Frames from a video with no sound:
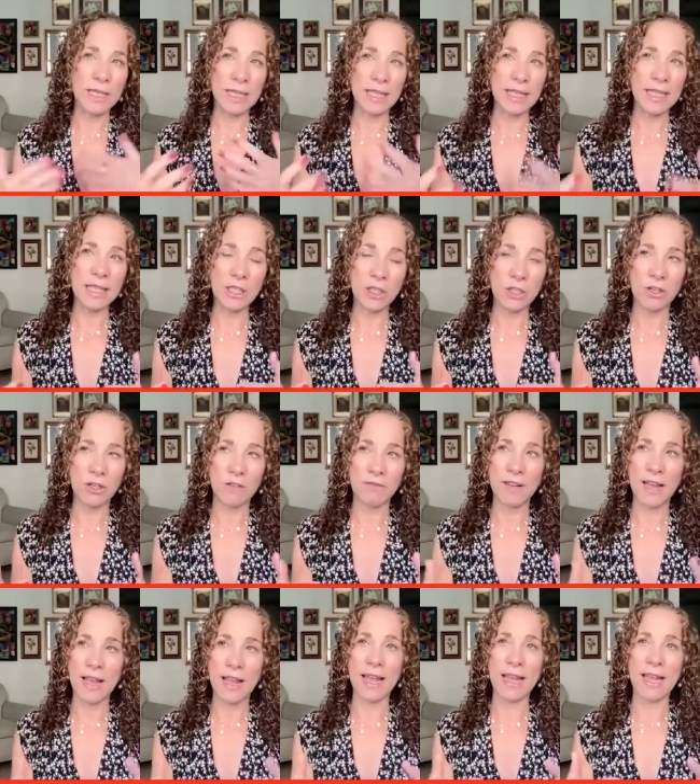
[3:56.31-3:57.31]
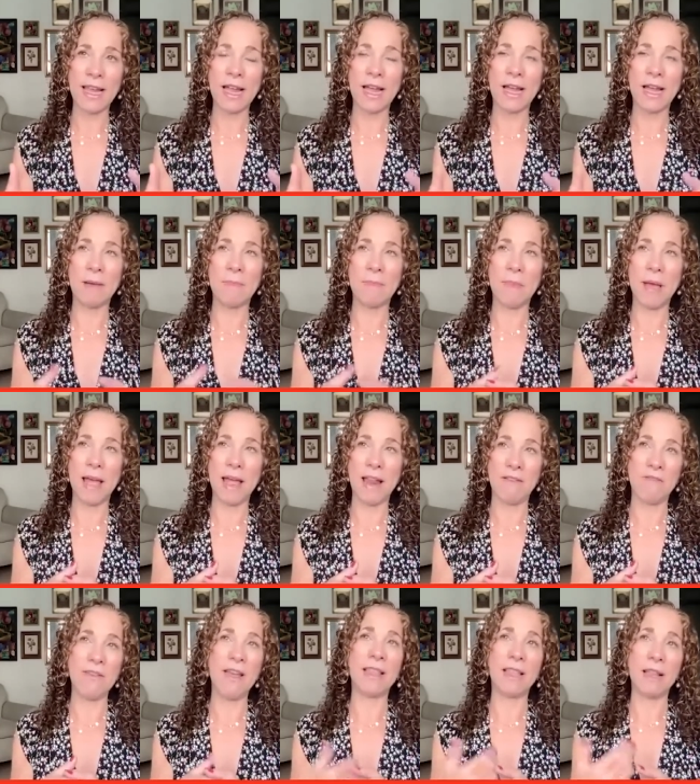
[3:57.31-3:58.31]
We did the survey uh,
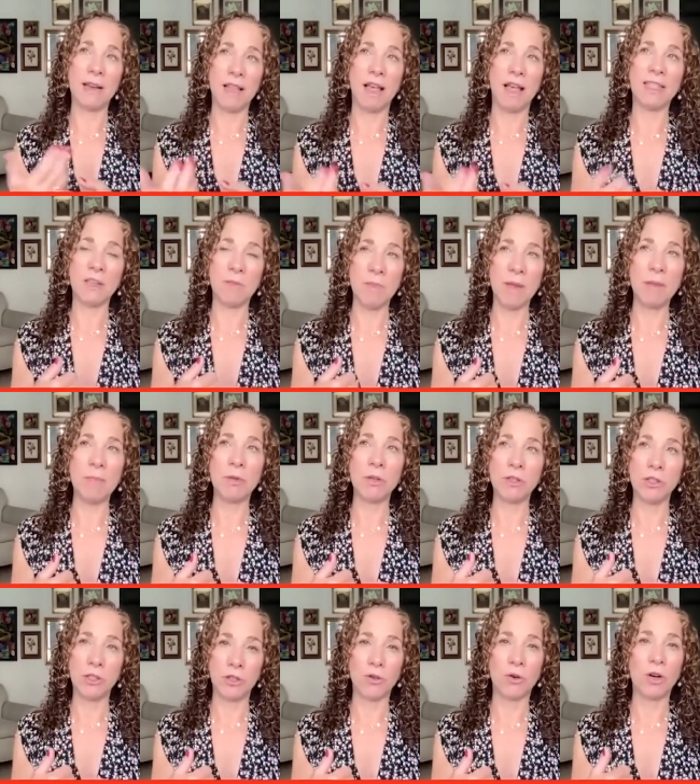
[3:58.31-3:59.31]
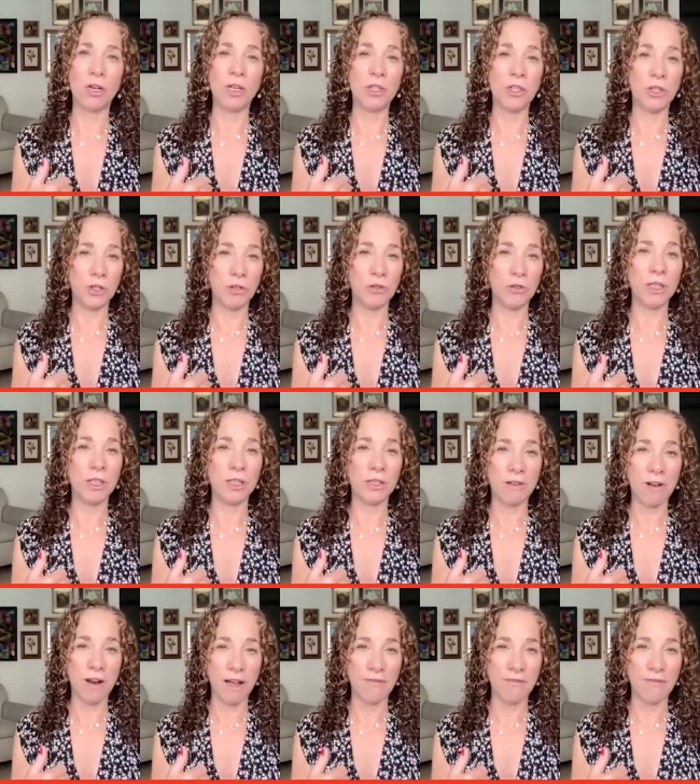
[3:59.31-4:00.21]
and found that lots of people stored shoes in